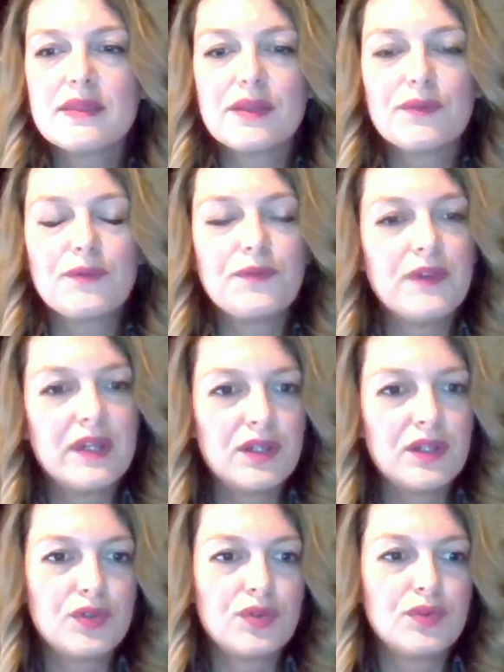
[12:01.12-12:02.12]

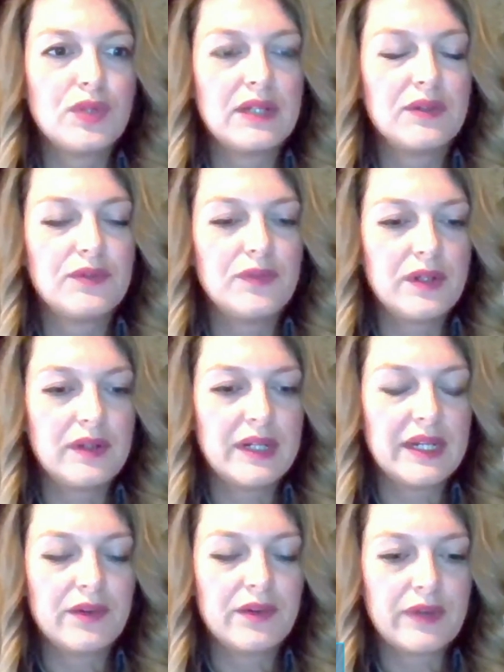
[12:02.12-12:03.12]
Very true and
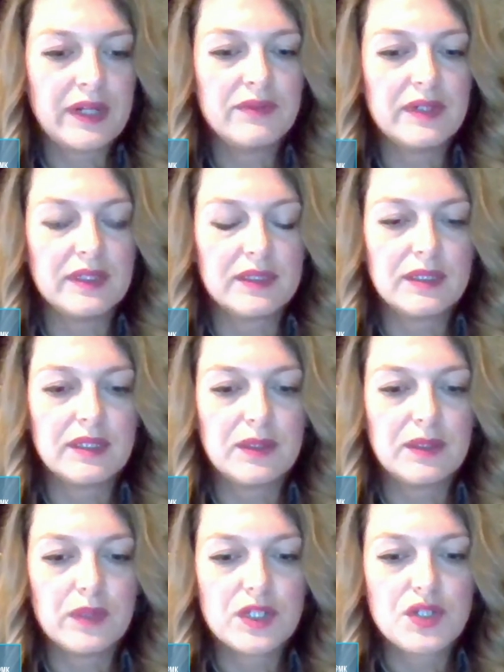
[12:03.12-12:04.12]
very relevant
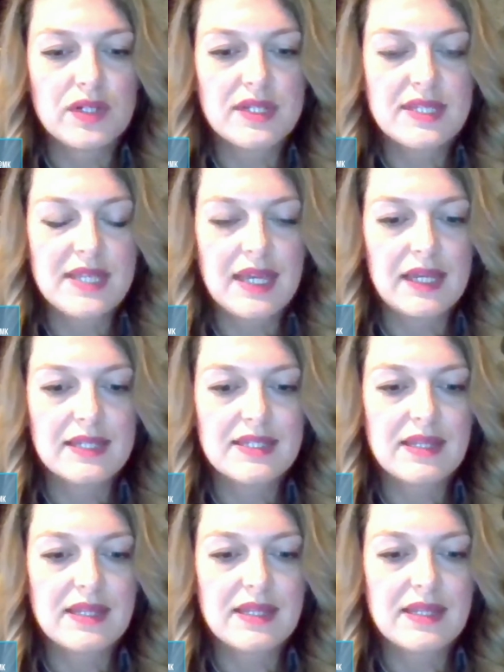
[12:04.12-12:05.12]
what you are saying,
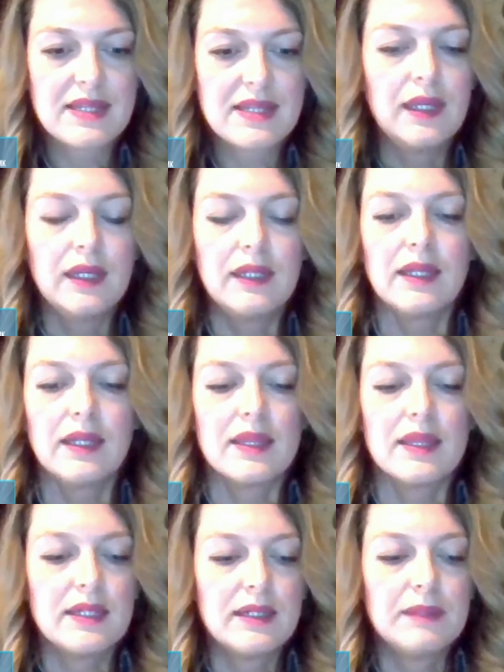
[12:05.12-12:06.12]
Sabine.
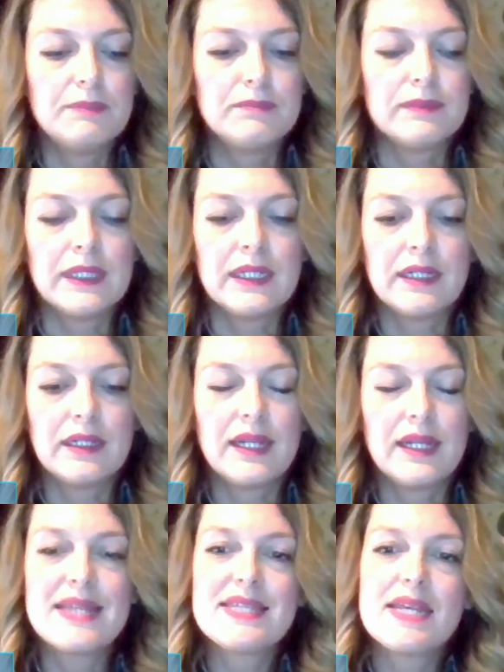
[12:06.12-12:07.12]
The
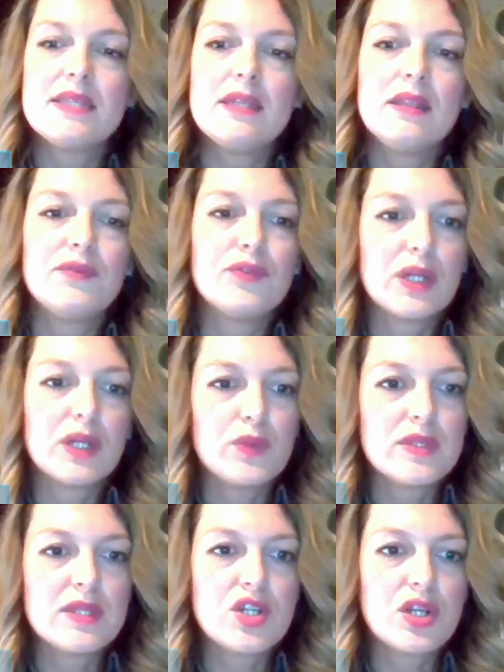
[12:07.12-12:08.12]
necessity for
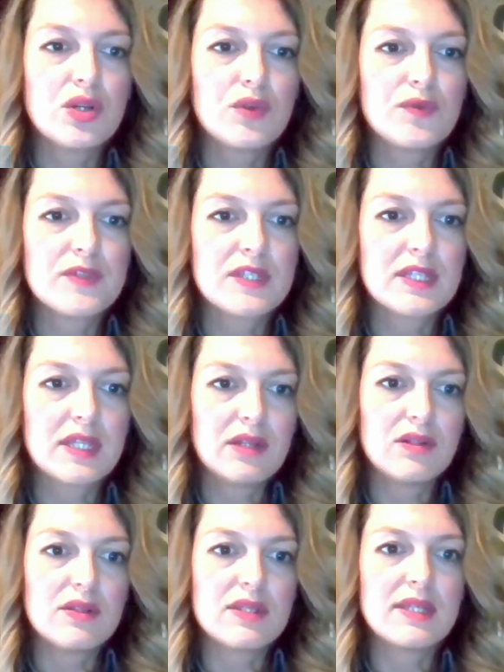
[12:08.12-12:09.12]
acquisition of
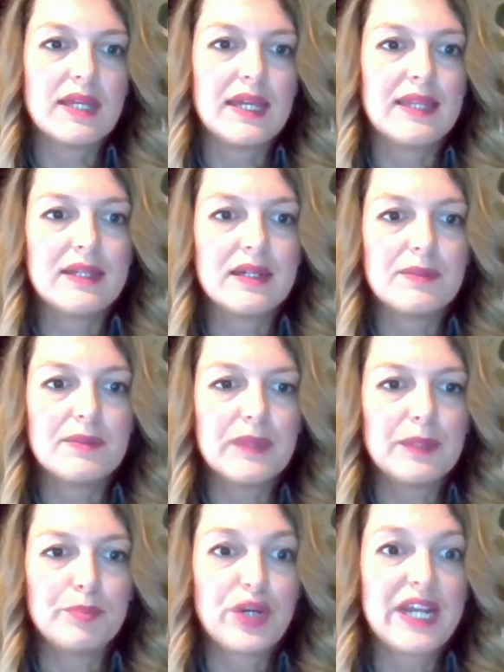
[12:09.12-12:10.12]
skills and their
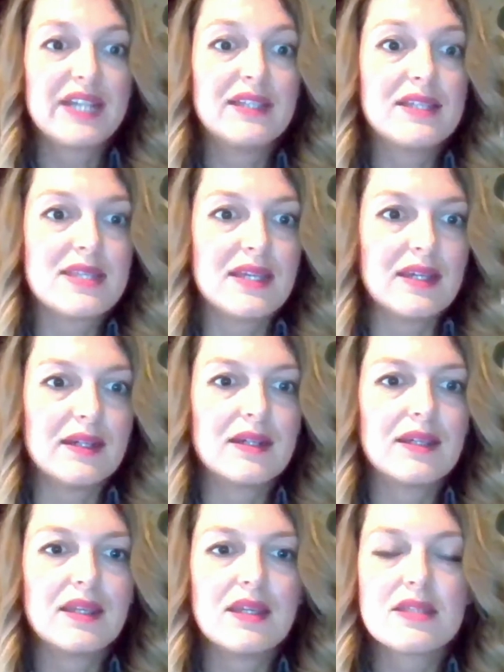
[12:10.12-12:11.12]
practicing
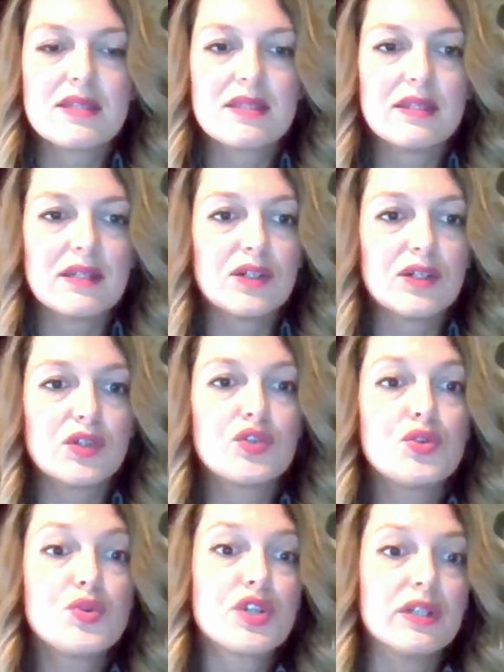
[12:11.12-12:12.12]
is
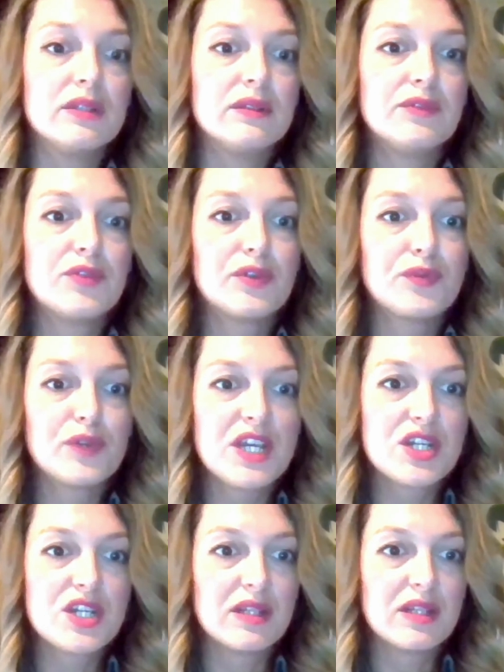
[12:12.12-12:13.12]
crucial for
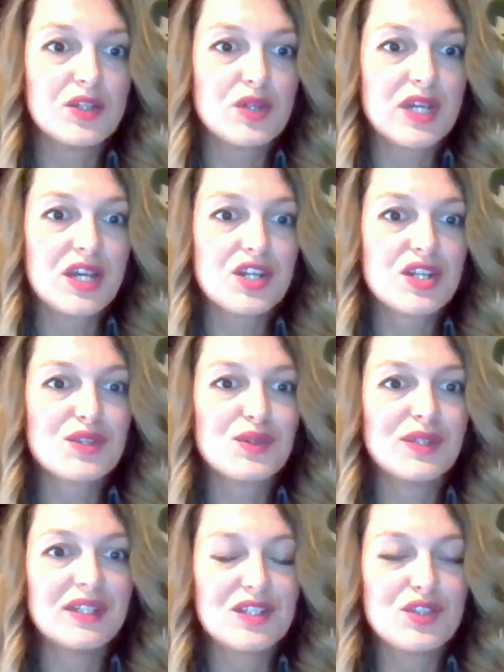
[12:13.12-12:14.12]
vocational education
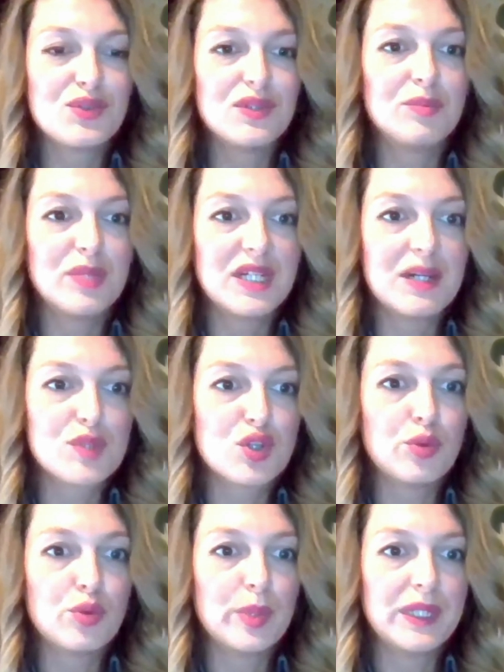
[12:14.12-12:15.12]
so that a student becomes
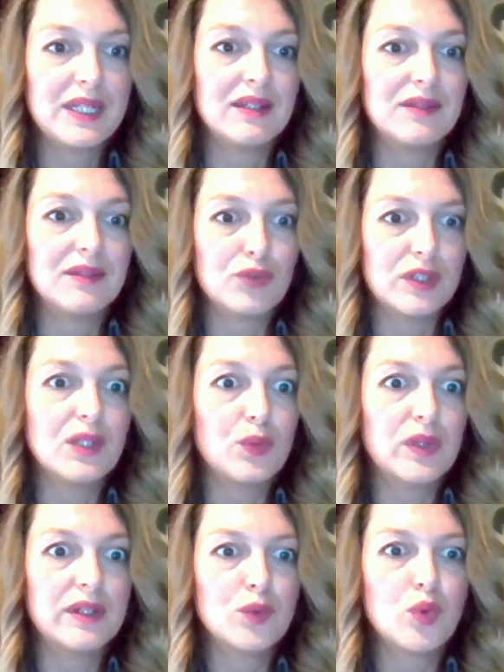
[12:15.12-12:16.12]
competent for the
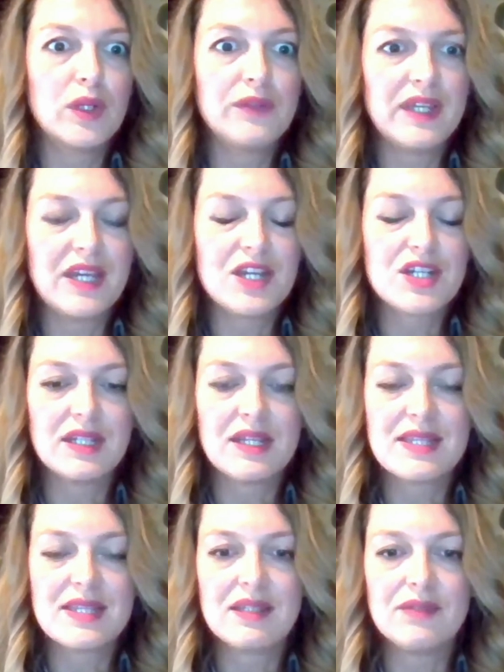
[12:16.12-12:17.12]
qualification
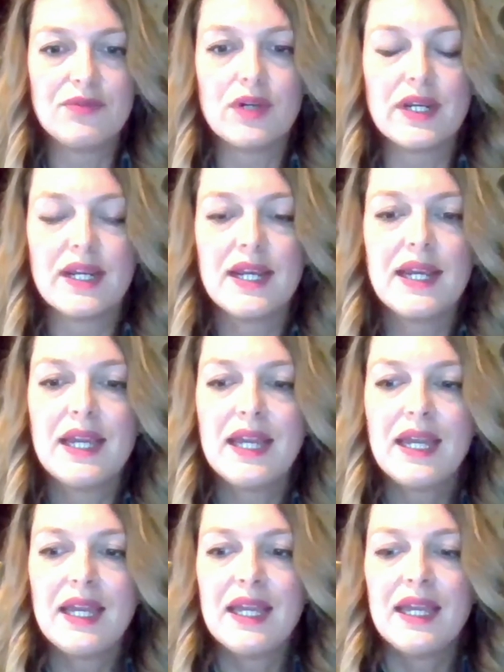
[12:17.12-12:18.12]
they study for.
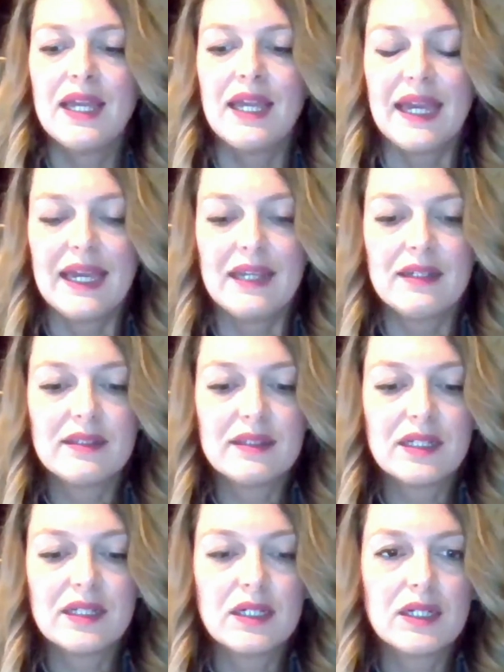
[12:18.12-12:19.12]
And
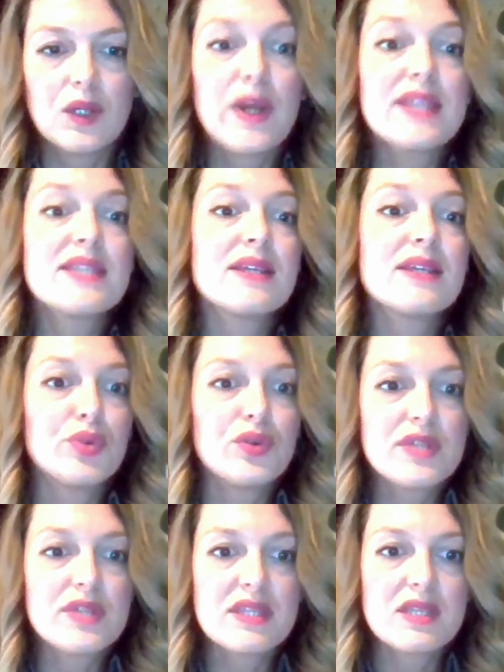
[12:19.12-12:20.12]
quite some
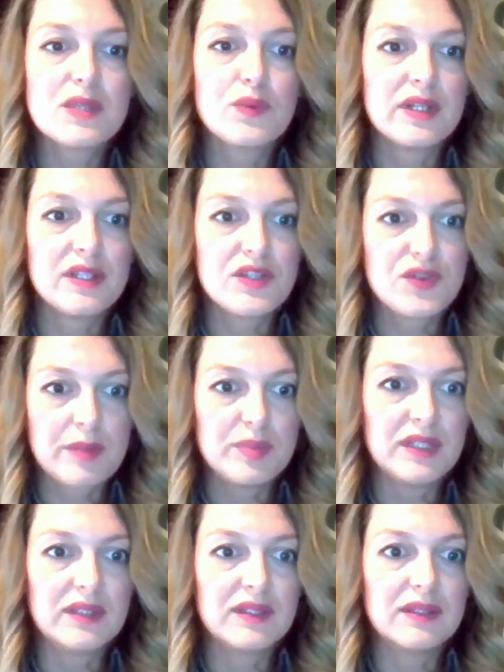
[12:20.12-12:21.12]
processes were
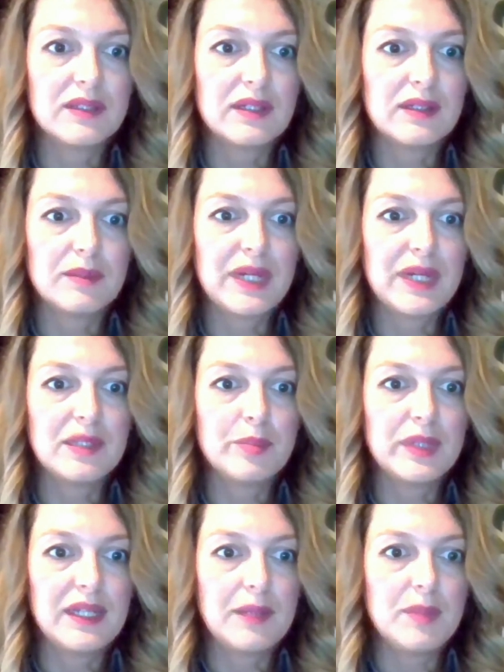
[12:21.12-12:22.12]
disrupted by the
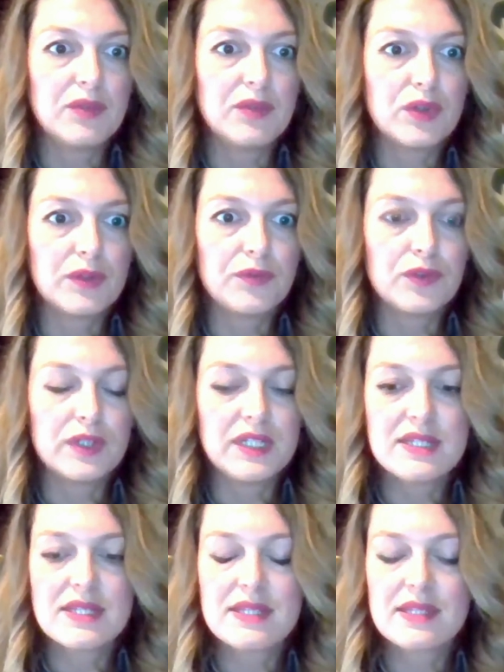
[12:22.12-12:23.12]
pandemic. For
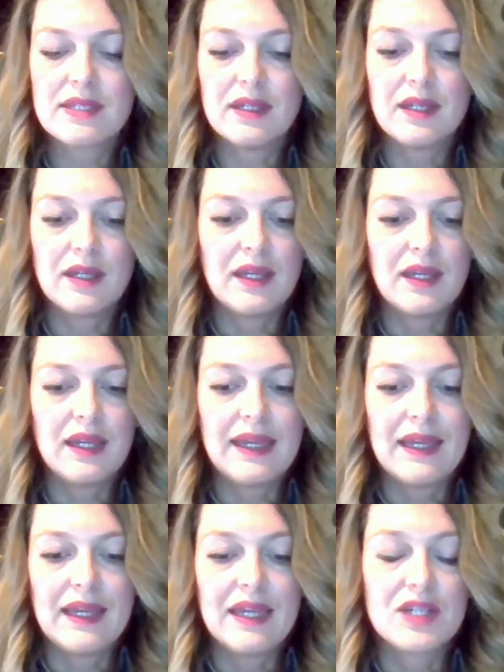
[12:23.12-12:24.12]
this,
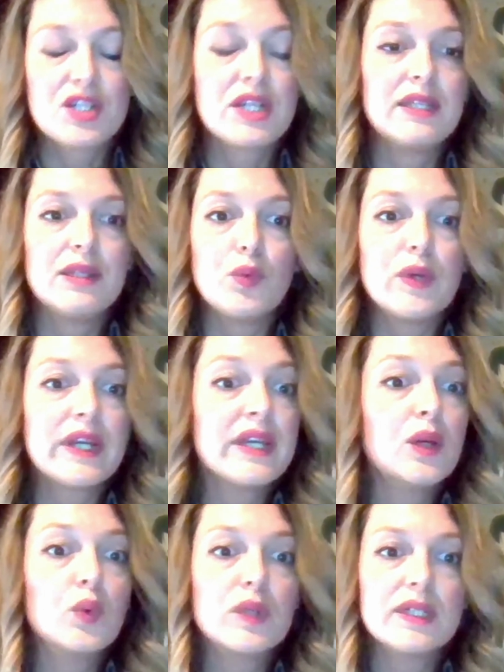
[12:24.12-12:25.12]
actually the
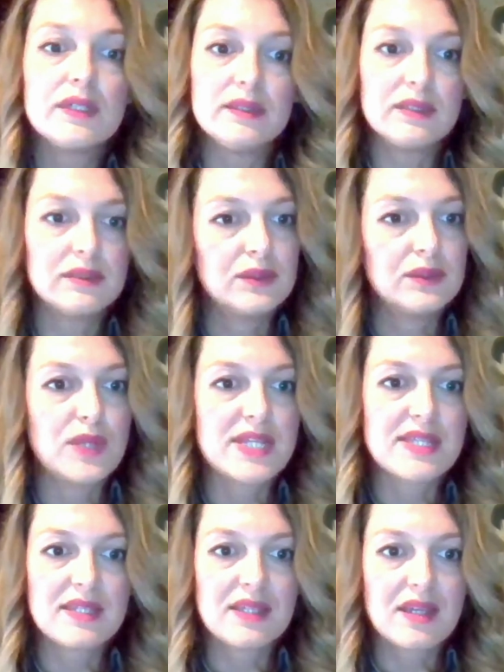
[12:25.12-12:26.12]
working world
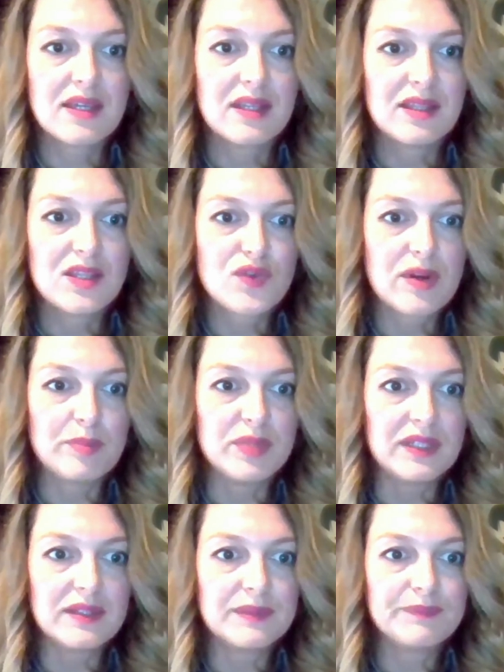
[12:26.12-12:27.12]
was
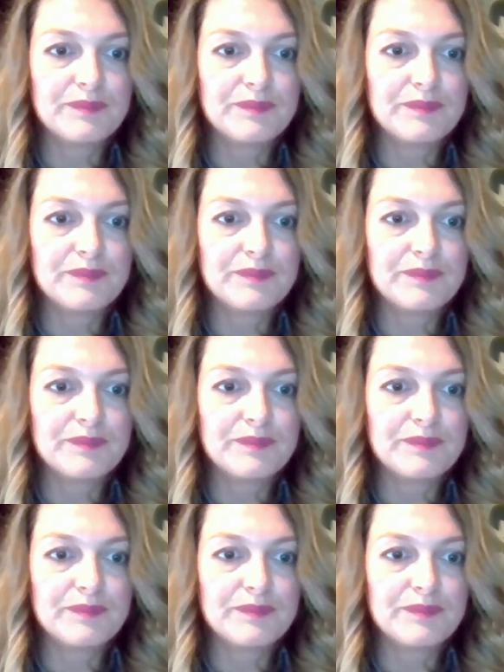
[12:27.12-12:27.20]
disrupted.